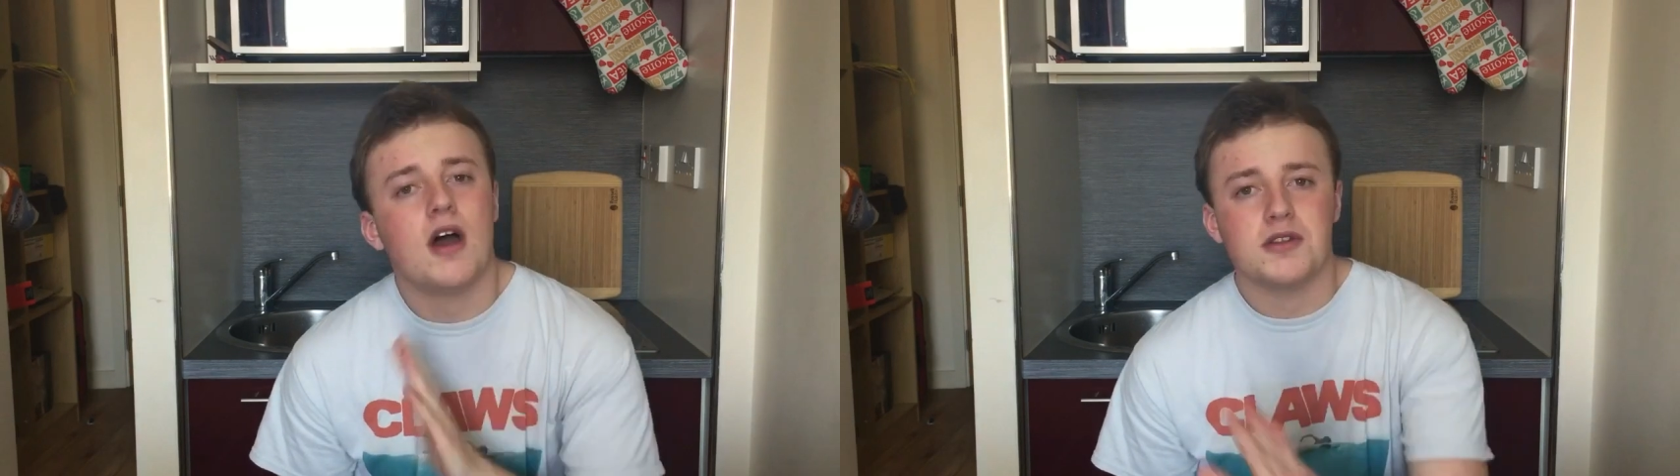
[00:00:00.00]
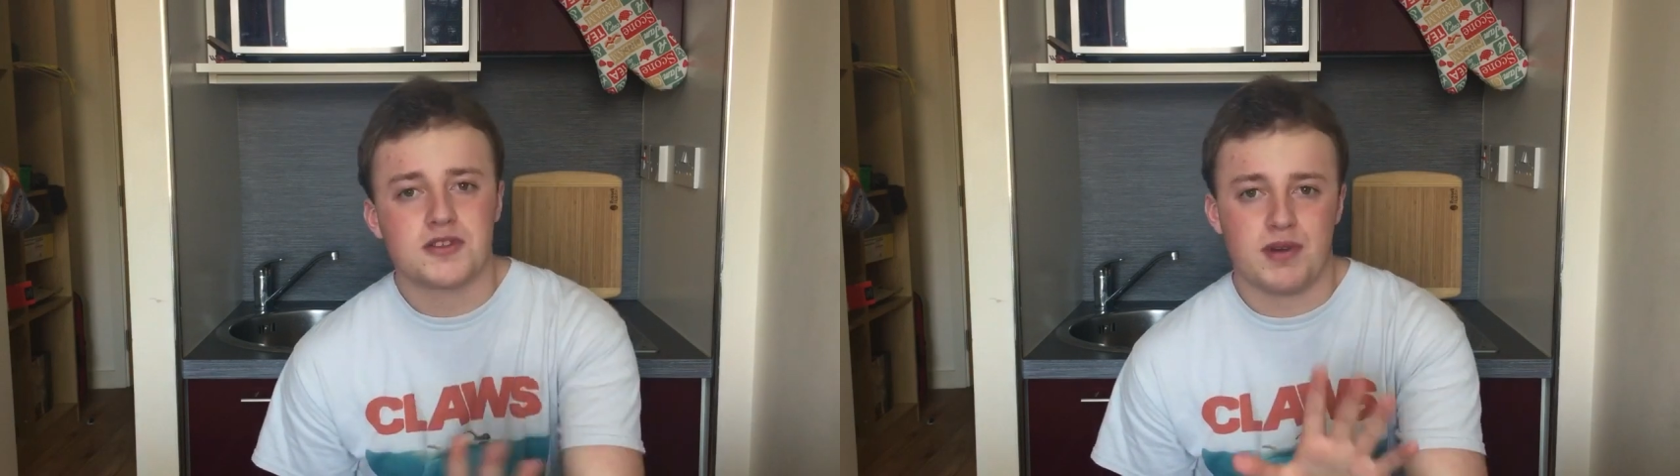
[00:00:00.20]

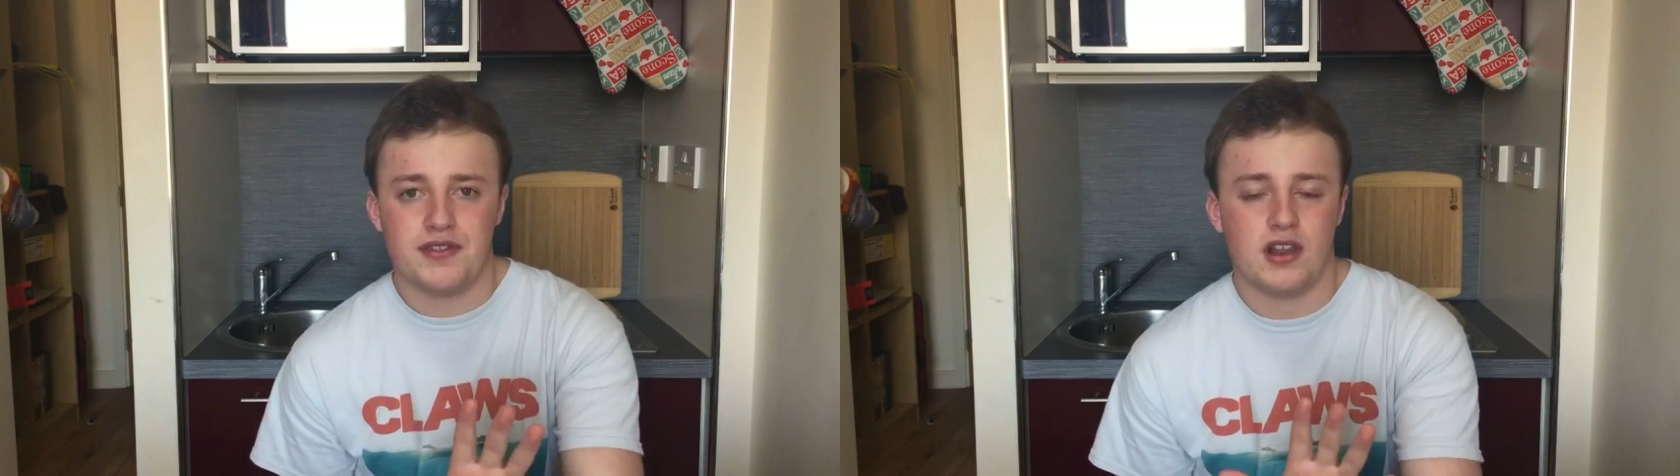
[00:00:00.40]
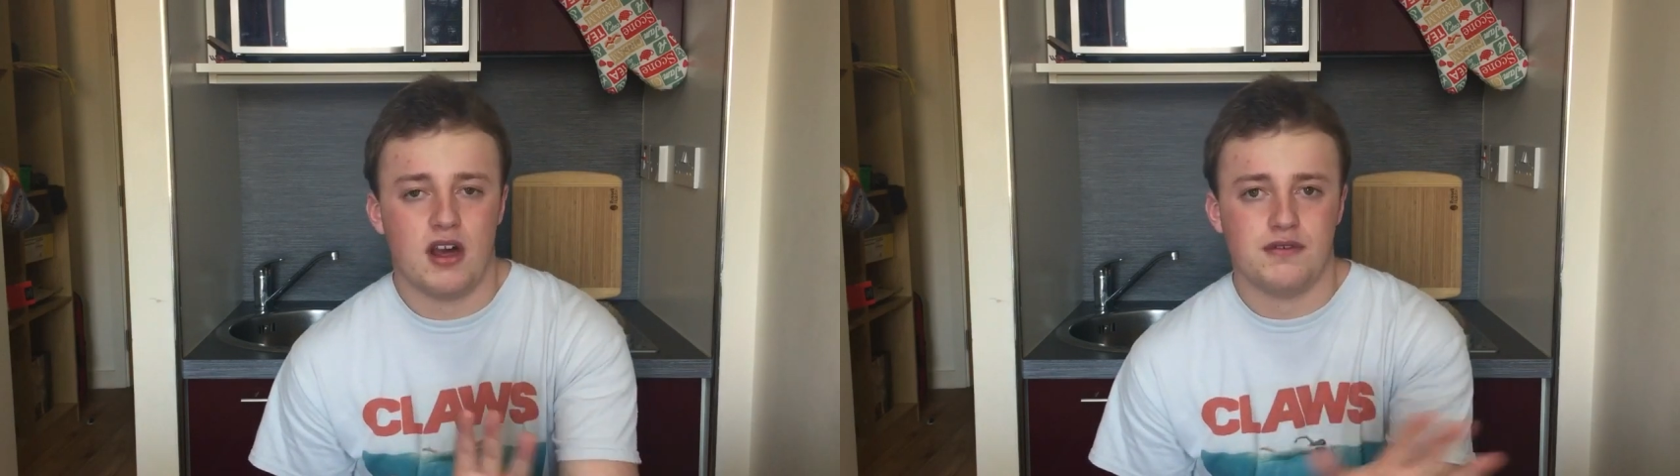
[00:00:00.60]
Don't
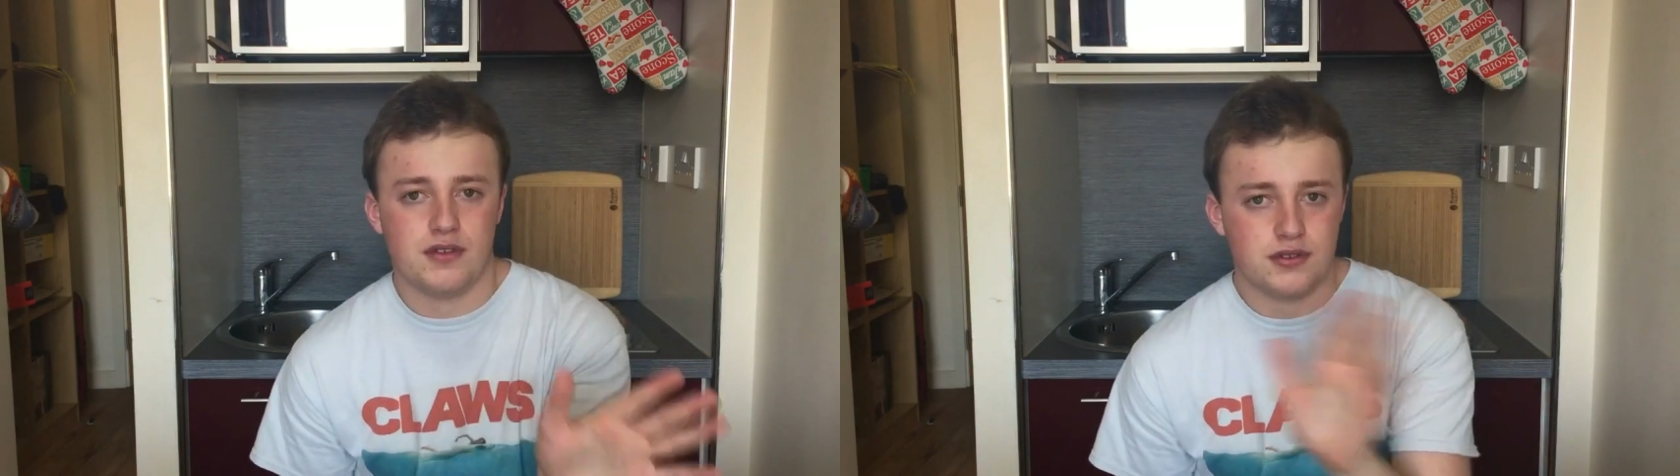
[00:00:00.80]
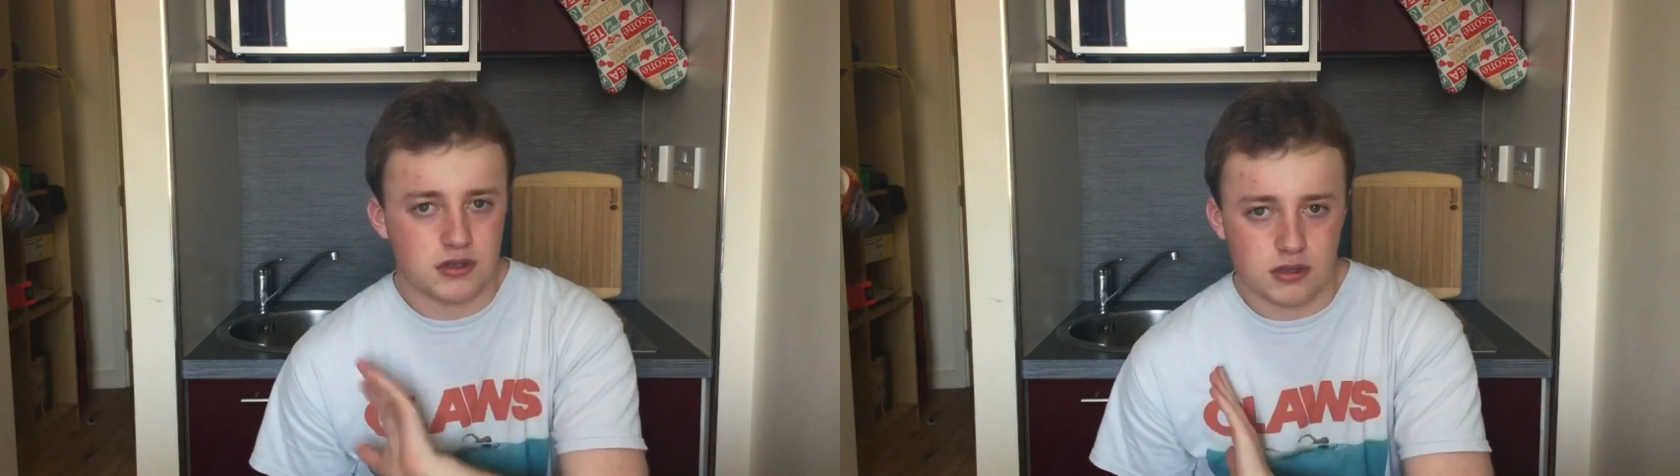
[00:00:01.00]
spread the
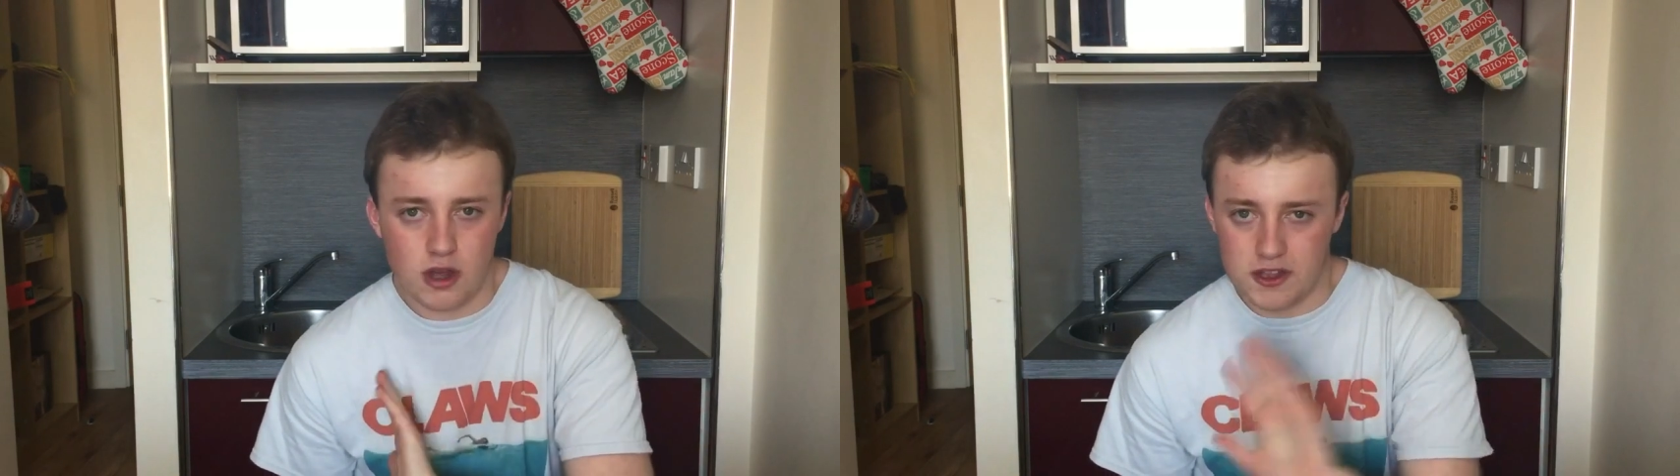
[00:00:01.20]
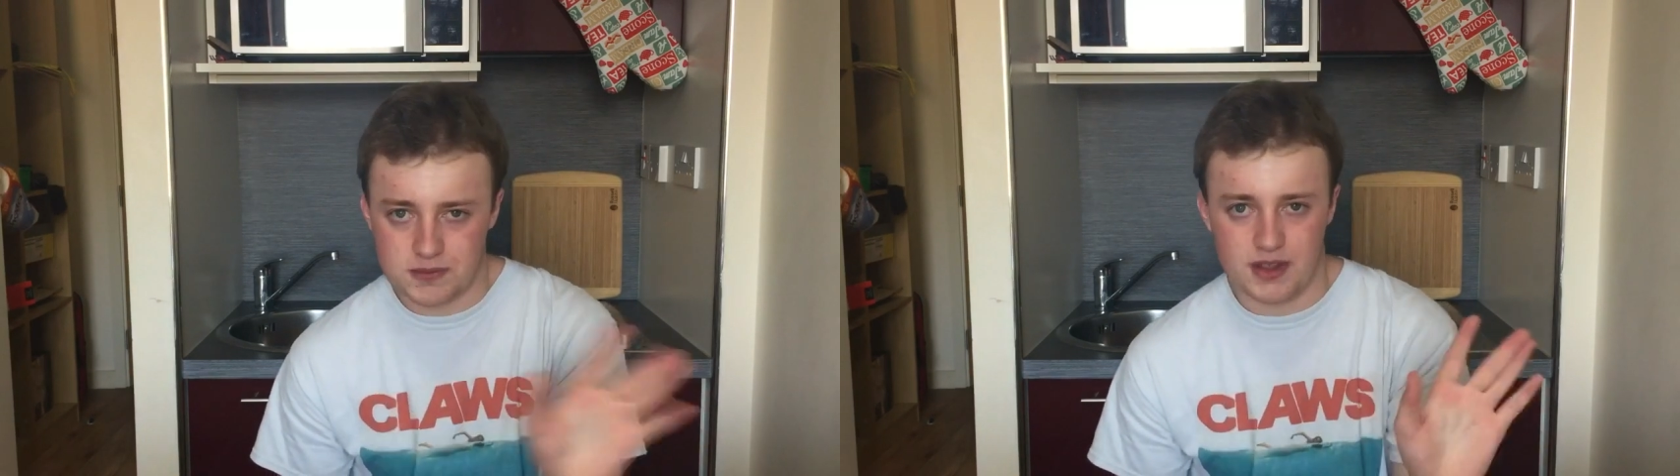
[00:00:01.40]
love. Do
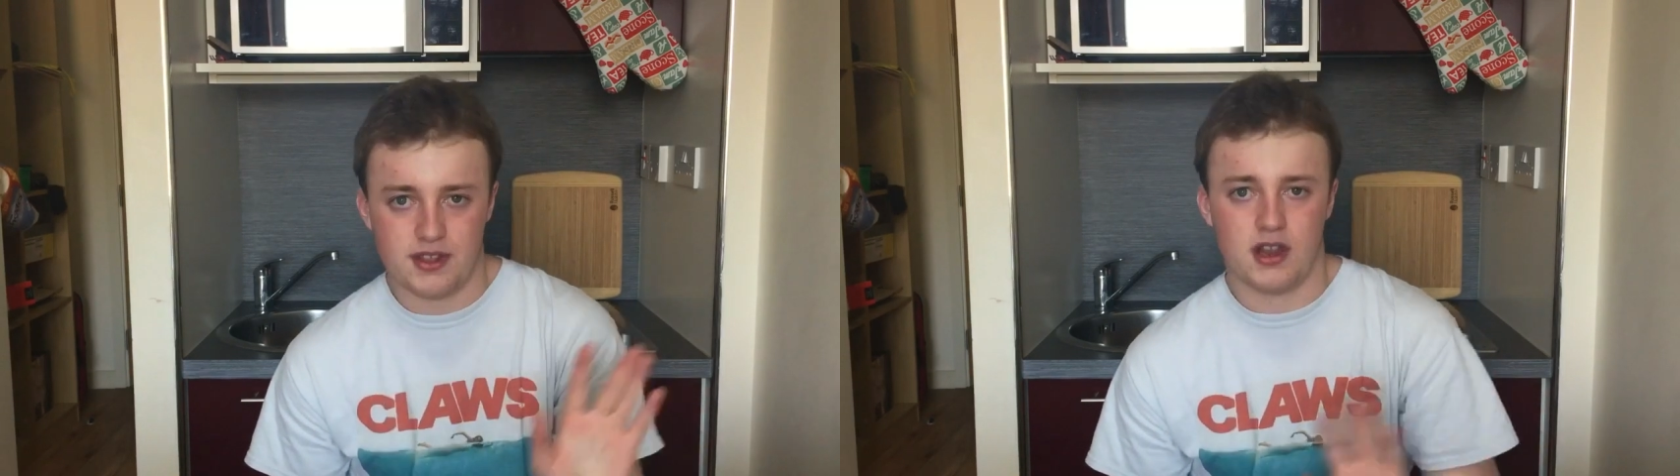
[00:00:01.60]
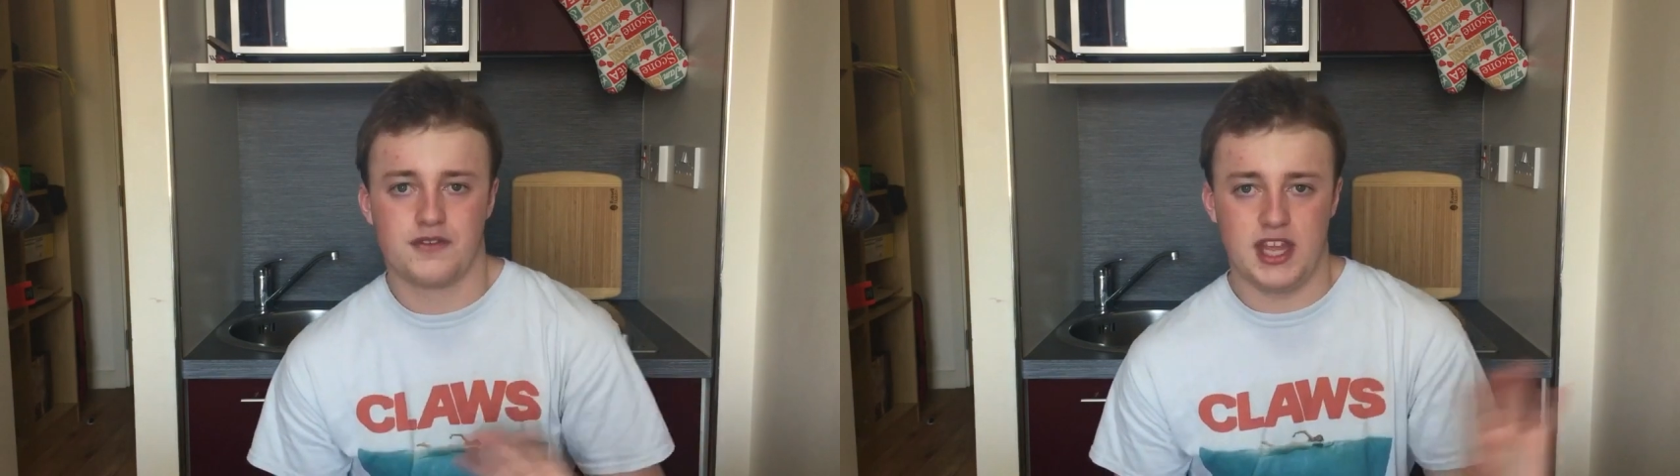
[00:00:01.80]
not
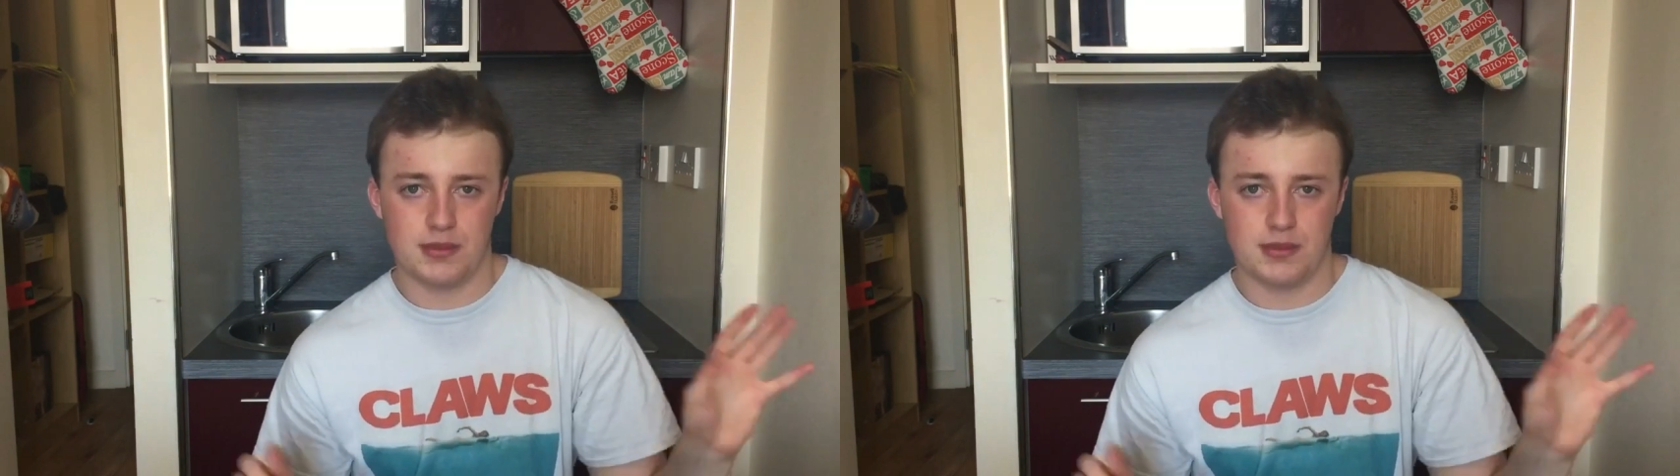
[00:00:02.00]
spread the love.